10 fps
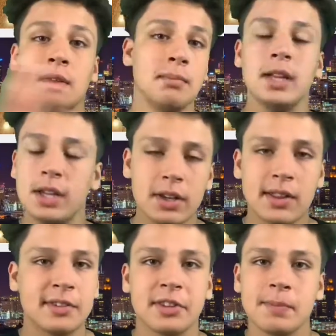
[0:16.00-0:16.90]
the media
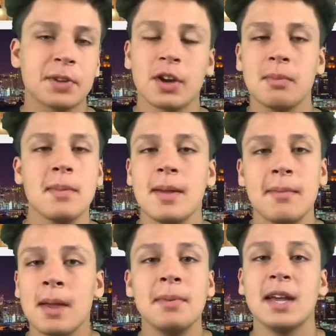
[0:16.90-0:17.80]
that sleeps on it,
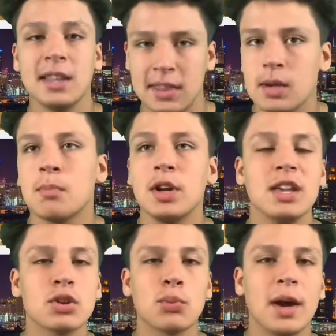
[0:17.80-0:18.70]
maybe anything, but
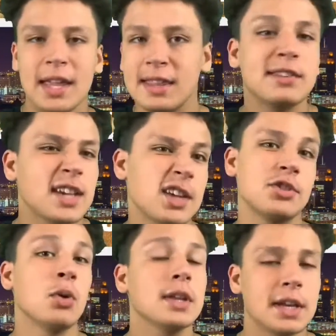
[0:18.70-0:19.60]
either way, these guys
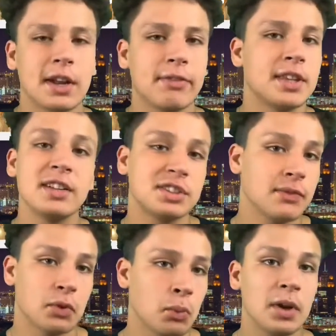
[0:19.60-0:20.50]
don't get enough
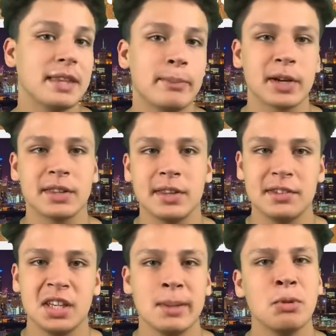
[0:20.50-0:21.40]
attention for what they bring to the
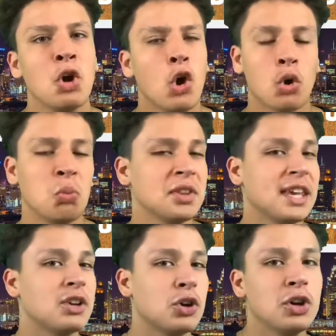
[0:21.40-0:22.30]
team or what
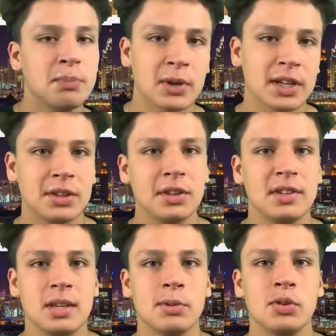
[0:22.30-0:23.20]
they could bring to the
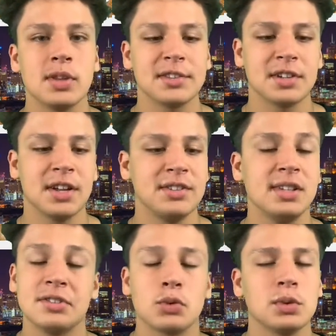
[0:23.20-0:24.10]
team in
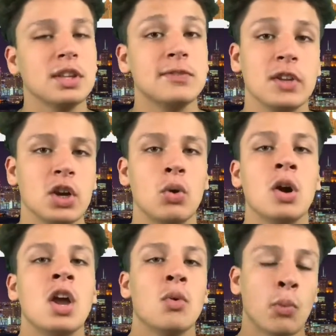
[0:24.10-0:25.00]
2019. So in this
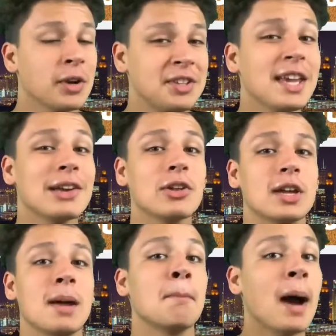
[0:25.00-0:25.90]
video, we're taking a
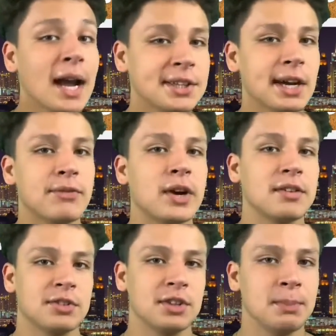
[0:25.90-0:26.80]
look at my top
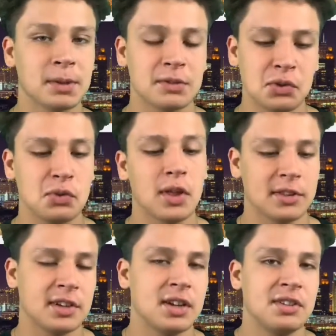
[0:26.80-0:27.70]
5 sleepers for
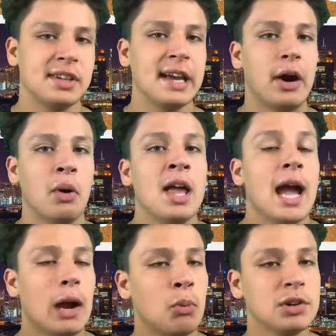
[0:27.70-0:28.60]
2019. Now,
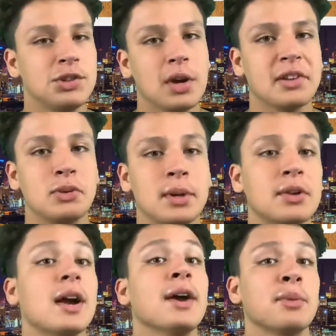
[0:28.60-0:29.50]
I want you guys to
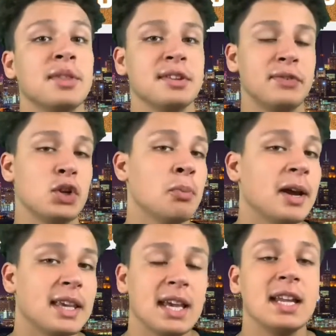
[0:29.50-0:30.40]
interact with this video
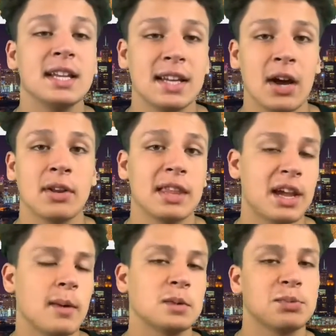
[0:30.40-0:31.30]
by getting down in the
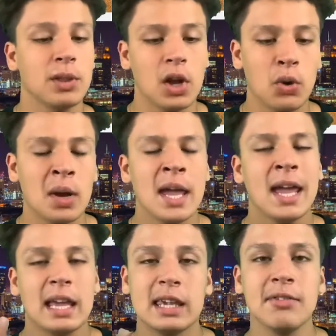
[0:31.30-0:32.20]
comments below
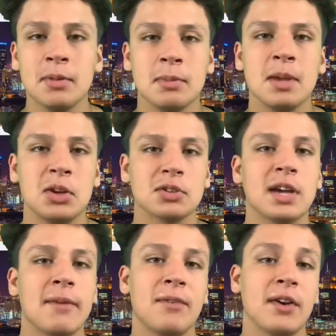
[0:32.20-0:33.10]
and giving me your
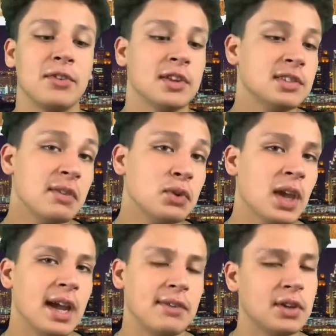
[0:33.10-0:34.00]
top 5 list. If you
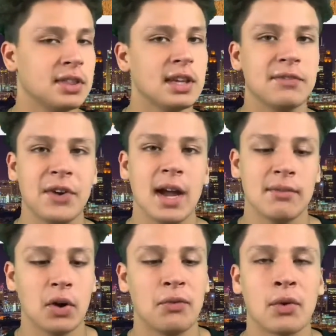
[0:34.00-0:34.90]
can, if you can think of
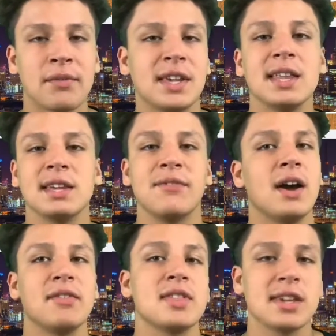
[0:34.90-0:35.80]
5, go for it. If you can't think of
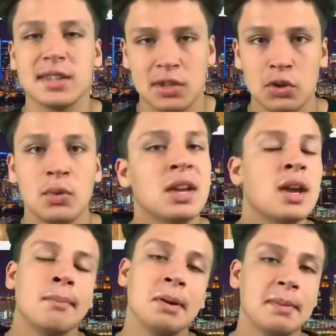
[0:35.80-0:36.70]
5, if you can think of 2,
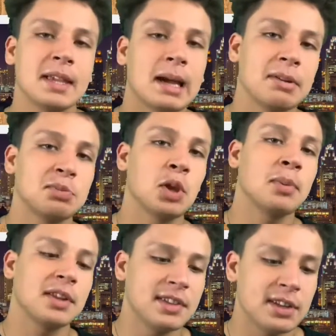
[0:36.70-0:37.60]
put them in the comments below
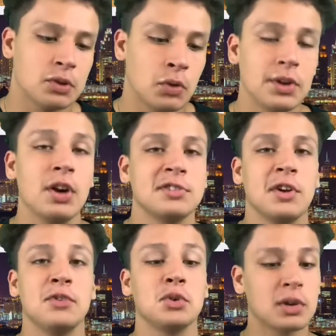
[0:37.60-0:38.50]
because that's cool. And
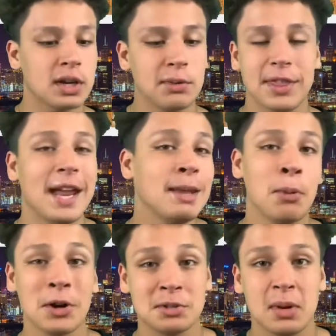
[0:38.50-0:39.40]
also, if you agree with any
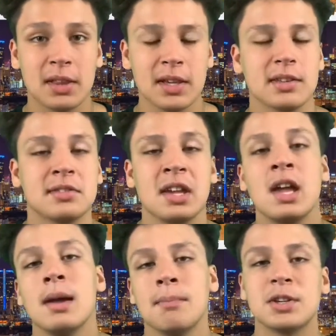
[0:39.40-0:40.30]
parts of my list,
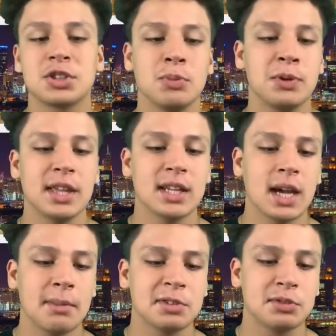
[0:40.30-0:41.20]
make sure you put that in the
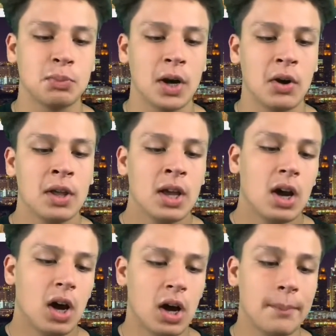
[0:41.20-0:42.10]
comments as well.
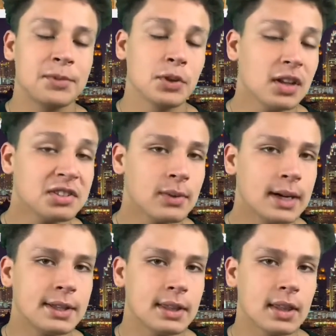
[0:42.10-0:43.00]
So let's get
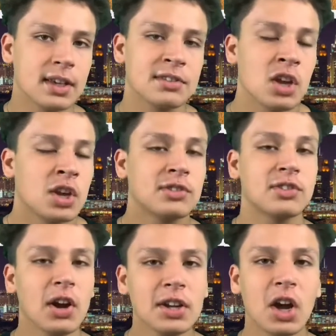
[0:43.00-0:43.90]
right into the list.
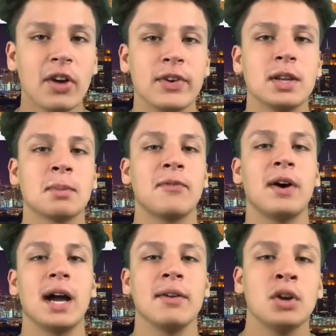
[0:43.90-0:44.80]
Starting off at number
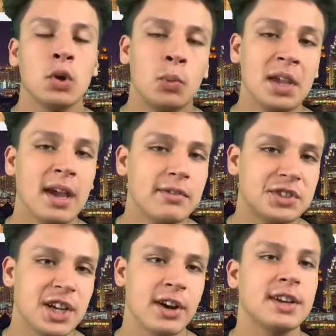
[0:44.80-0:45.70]
5, we
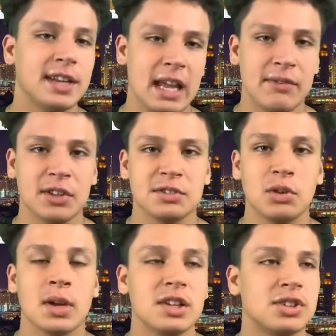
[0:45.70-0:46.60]
have Jared Davis.
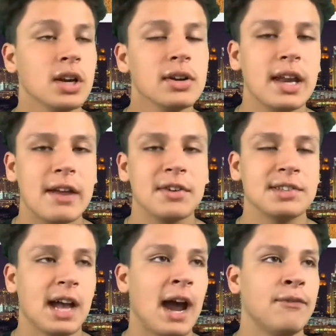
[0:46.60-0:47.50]
Okay, Jared
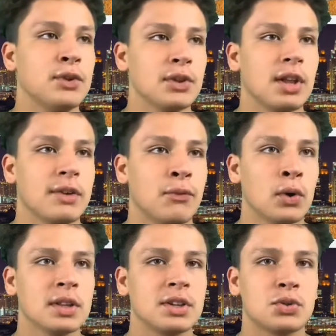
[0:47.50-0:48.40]
Davis, I feel like,
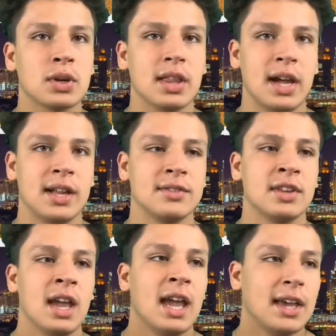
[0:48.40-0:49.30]
for the Detroit
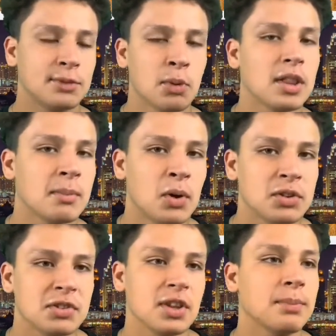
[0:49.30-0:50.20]
Lions, is one of the
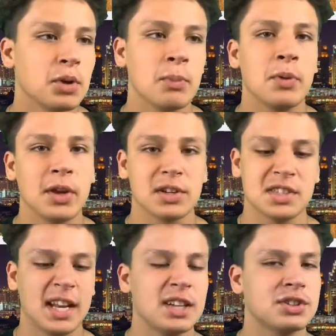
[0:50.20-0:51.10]
most slept on
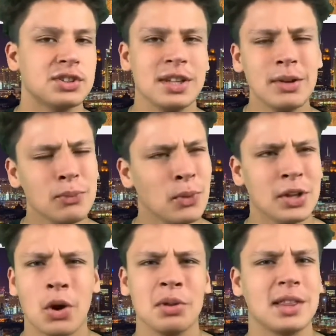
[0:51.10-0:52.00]
players. And I didn't
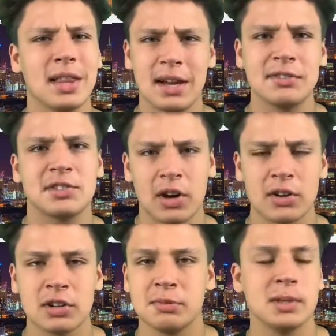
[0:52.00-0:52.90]
want to go with a lot of
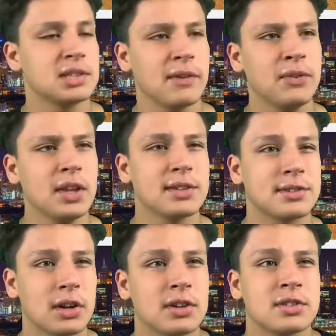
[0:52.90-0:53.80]
starters because I feel like
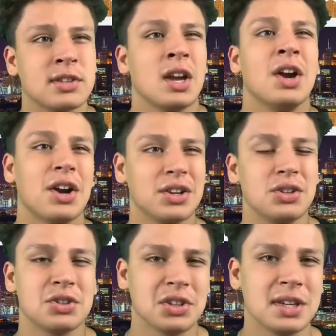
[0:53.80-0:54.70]
starters are
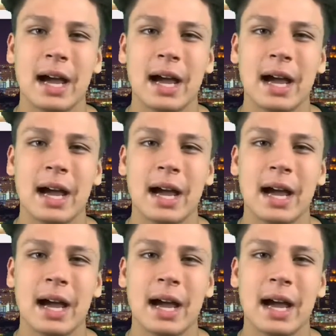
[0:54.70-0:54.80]
usually